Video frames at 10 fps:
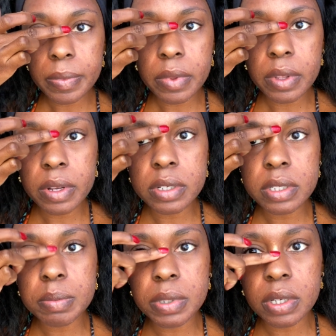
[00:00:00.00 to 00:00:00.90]
And then I
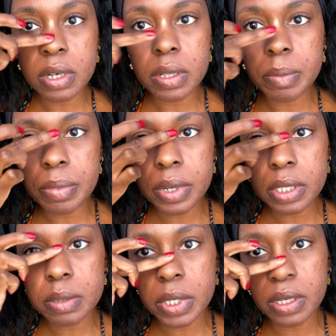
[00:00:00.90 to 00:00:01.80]
just put it on the bridge
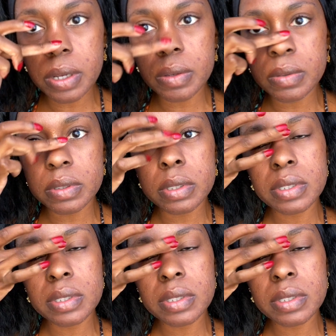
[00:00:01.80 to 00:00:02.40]
of my nose.